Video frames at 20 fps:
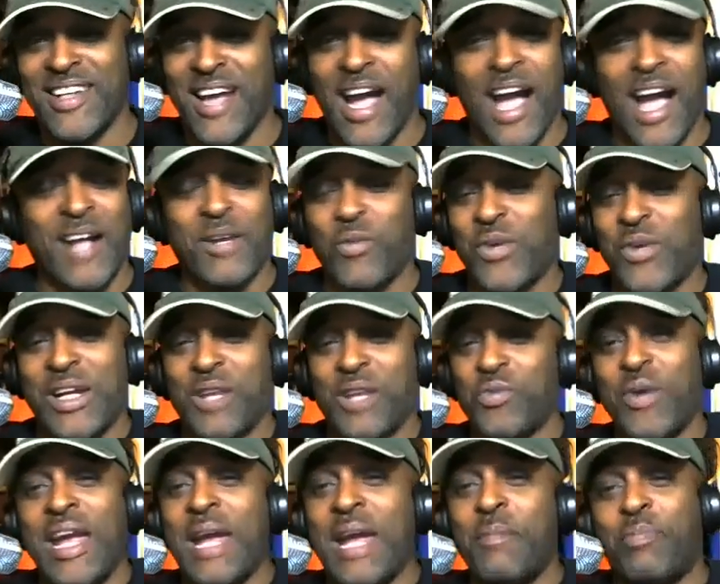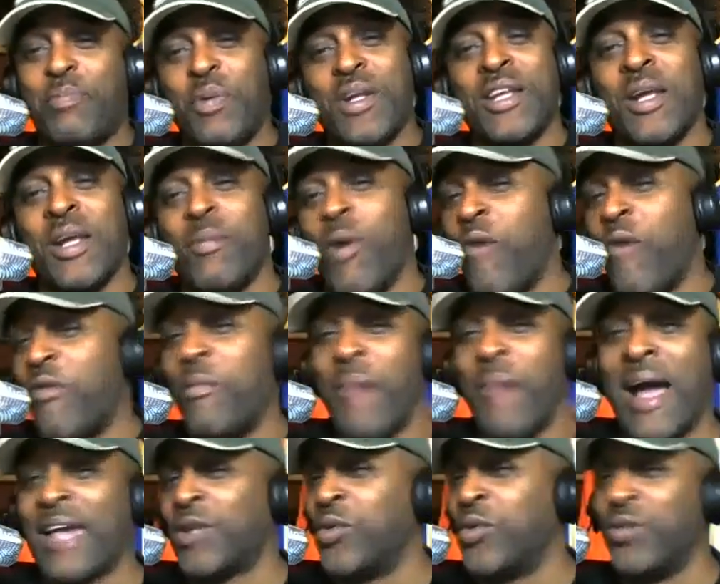Because we ain't putting him over
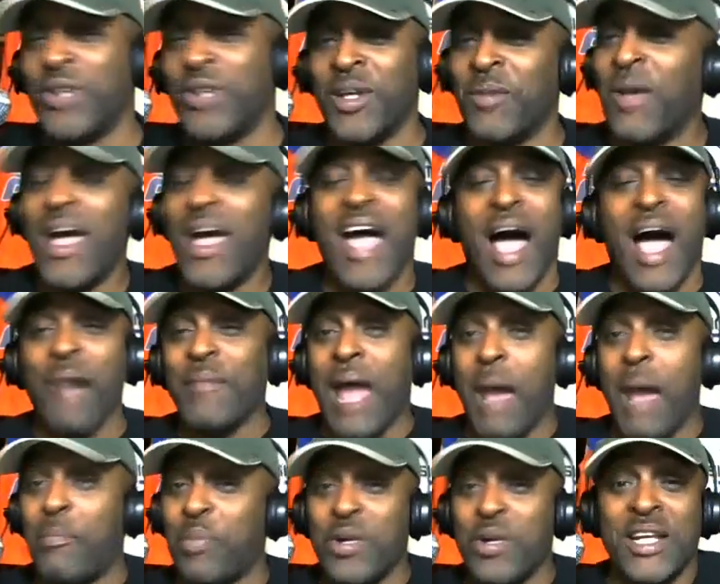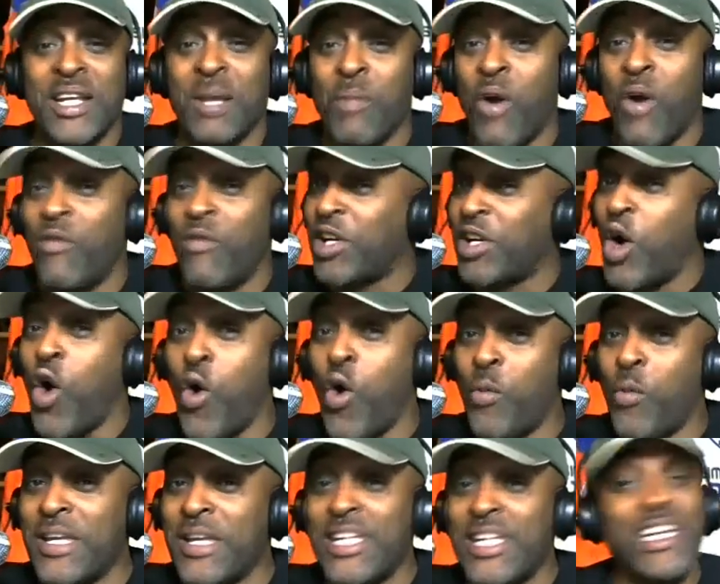Michael and them. I'm not putting him over
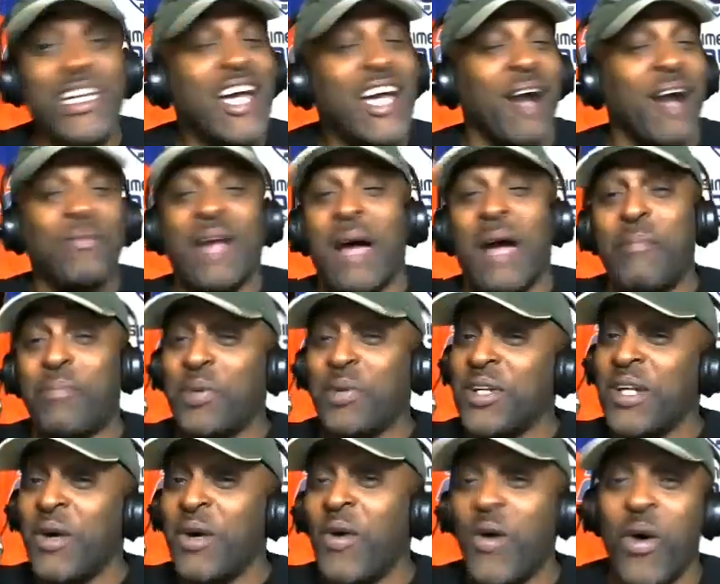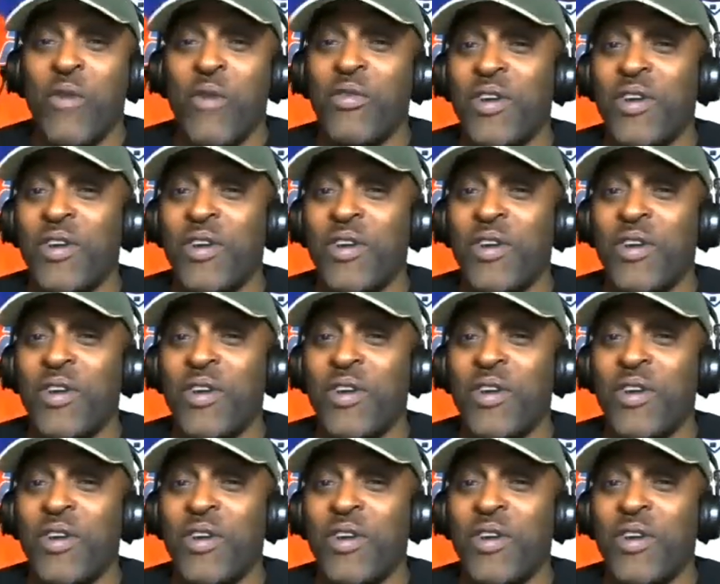Kobe. I'm not putting him over.